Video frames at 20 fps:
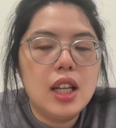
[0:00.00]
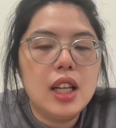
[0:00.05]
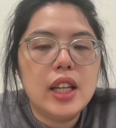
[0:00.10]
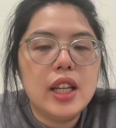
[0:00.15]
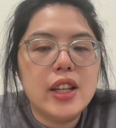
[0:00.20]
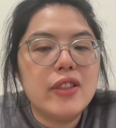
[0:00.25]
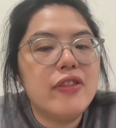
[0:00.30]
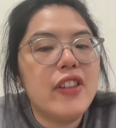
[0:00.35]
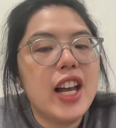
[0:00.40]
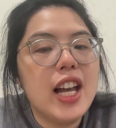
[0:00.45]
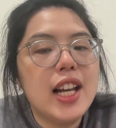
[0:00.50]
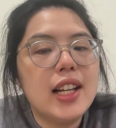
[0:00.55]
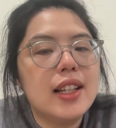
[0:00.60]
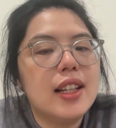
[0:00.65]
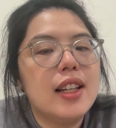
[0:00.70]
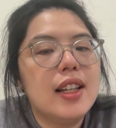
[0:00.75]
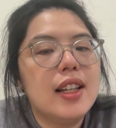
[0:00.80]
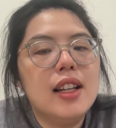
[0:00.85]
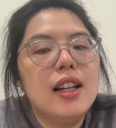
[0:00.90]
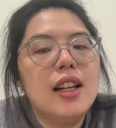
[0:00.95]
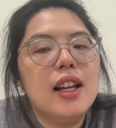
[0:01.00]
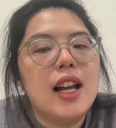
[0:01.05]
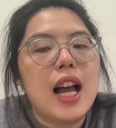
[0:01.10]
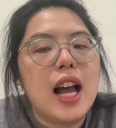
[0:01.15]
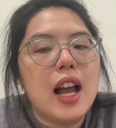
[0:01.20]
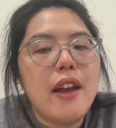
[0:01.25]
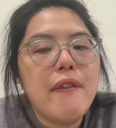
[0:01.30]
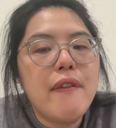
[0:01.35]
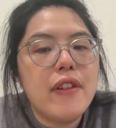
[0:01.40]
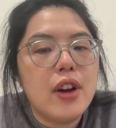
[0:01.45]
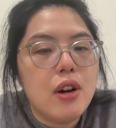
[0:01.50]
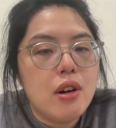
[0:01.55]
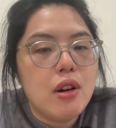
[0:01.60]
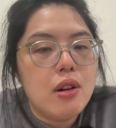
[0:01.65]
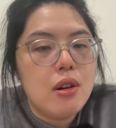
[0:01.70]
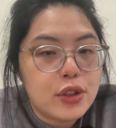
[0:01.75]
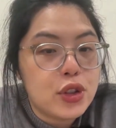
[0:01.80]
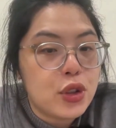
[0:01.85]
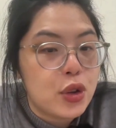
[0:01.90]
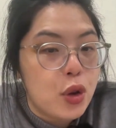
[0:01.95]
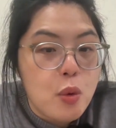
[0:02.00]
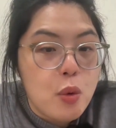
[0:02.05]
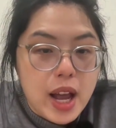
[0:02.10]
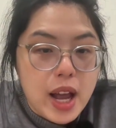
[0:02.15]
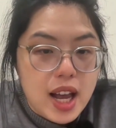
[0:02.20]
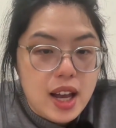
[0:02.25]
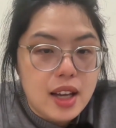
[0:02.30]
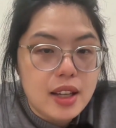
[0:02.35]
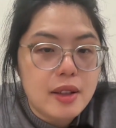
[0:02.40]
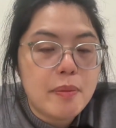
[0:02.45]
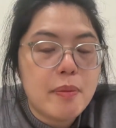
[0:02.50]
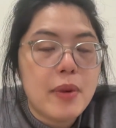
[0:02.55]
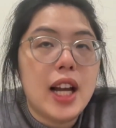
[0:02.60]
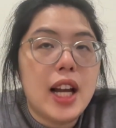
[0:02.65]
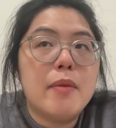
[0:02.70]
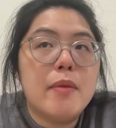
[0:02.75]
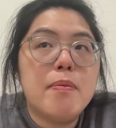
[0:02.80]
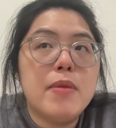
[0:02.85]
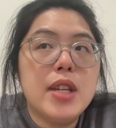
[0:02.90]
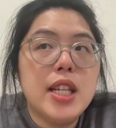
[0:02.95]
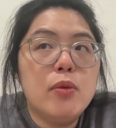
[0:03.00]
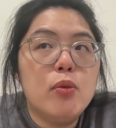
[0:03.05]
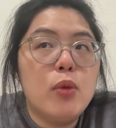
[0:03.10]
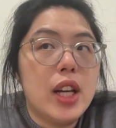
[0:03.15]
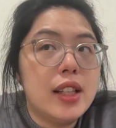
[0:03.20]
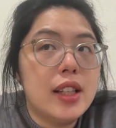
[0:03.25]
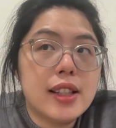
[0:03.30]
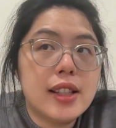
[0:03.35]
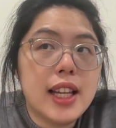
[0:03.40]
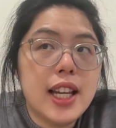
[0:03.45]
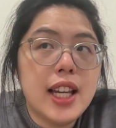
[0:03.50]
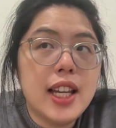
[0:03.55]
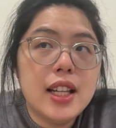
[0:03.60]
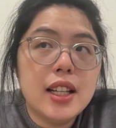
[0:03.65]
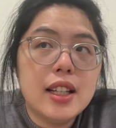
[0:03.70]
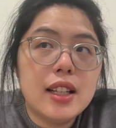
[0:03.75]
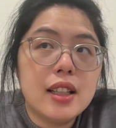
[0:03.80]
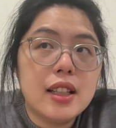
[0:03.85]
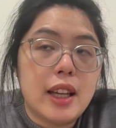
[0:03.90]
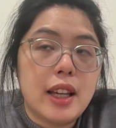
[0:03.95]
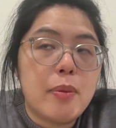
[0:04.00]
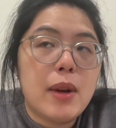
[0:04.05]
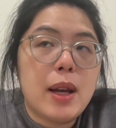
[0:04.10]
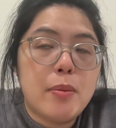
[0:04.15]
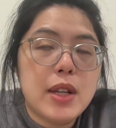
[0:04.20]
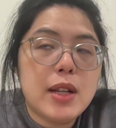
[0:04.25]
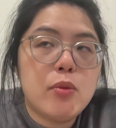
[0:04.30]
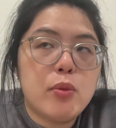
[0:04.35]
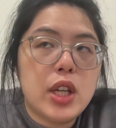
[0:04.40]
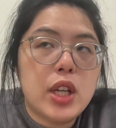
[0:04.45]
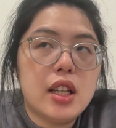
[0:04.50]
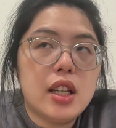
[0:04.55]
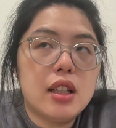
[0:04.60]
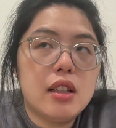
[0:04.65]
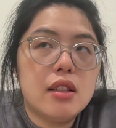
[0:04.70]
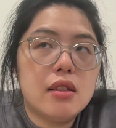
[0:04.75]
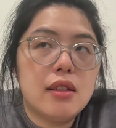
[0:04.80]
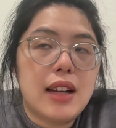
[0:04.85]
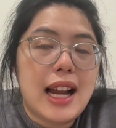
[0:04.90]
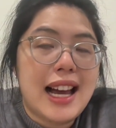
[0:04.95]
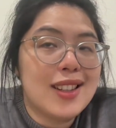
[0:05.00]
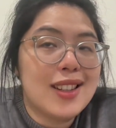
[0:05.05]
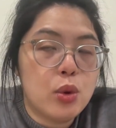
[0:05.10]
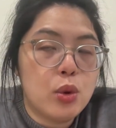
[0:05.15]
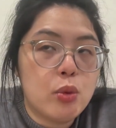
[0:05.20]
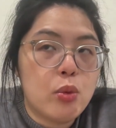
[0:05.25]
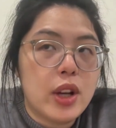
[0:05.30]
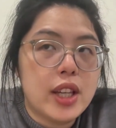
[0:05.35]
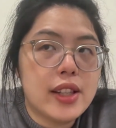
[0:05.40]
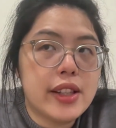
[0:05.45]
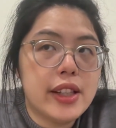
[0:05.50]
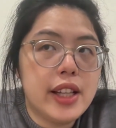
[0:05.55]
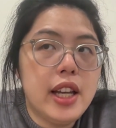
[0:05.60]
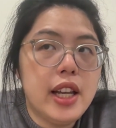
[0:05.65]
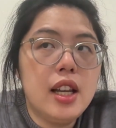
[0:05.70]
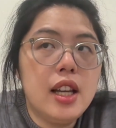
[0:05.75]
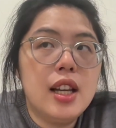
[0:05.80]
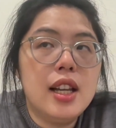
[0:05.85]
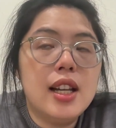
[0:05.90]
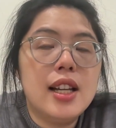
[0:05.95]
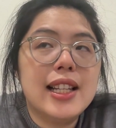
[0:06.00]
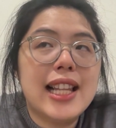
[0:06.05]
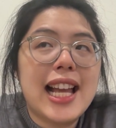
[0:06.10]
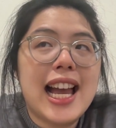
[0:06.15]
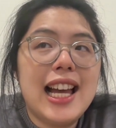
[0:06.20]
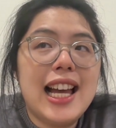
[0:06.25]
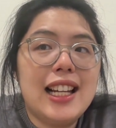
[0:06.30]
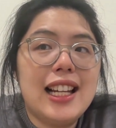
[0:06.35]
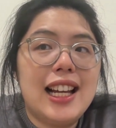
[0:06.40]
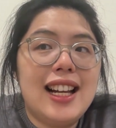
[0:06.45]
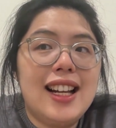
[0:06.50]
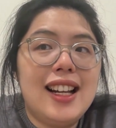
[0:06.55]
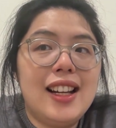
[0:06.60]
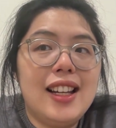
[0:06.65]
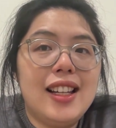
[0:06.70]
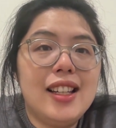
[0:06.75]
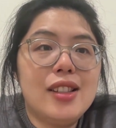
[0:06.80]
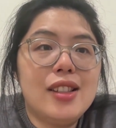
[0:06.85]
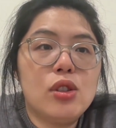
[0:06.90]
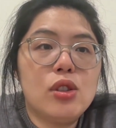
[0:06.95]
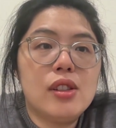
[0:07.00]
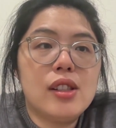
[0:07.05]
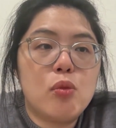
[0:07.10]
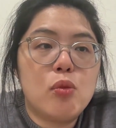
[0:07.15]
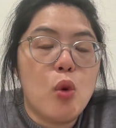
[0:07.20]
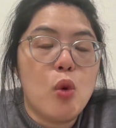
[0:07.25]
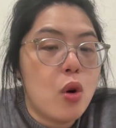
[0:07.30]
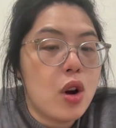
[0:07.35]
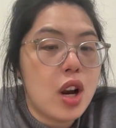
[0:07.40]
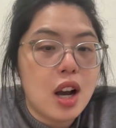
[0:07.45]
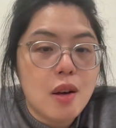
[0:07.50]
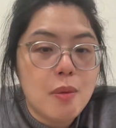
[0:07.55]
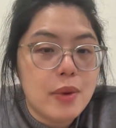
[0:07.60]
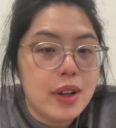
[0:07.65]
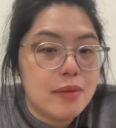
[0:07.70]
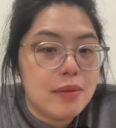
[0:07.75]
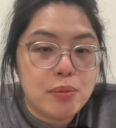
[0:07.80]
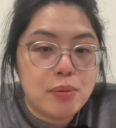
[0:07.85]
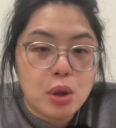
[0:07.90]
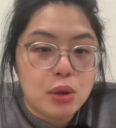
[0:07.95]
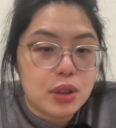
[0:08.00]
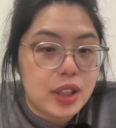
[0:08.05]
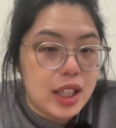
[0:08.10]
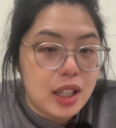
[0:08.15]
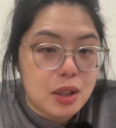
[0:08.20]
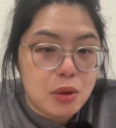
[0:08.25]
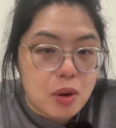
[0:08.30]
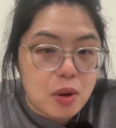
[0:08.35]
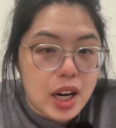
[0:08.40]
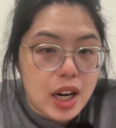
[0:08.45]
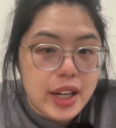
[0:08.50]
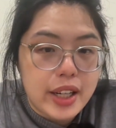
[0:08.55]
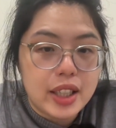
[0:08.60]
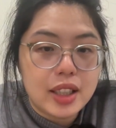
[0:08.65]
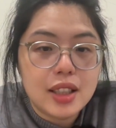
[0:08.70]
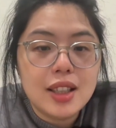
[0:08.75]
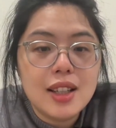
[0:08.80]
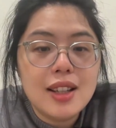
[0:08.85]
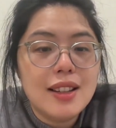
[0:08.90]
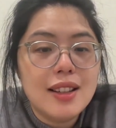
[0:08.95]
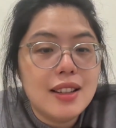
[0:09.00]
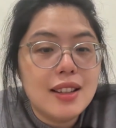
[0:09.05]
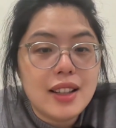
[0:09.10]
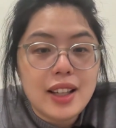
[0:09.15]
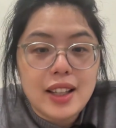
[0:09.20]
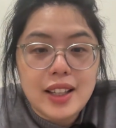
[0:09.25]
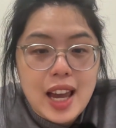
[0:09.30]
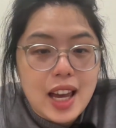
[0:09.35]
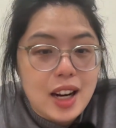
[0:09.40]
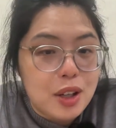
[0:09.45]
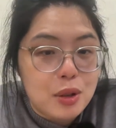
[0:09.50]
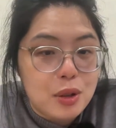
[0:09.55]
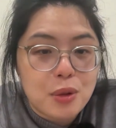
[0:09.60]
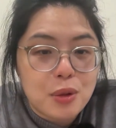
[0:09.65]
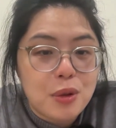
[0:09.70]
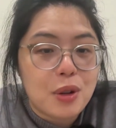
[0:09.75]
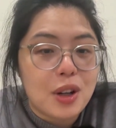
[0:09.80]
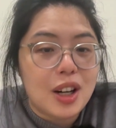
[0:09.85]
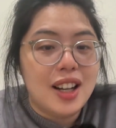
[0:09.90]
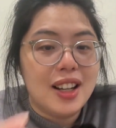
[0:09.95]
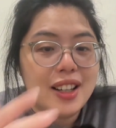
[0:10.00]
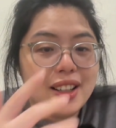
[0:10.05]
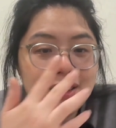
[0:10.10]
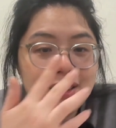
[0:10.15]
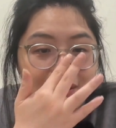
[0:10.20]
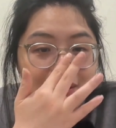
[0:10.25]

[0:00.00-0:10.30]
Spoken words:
In fact, I felt so bad by mid Wednesday, like by midweek last week Wednesday, that I just woke up and broke down crying and had a good cry.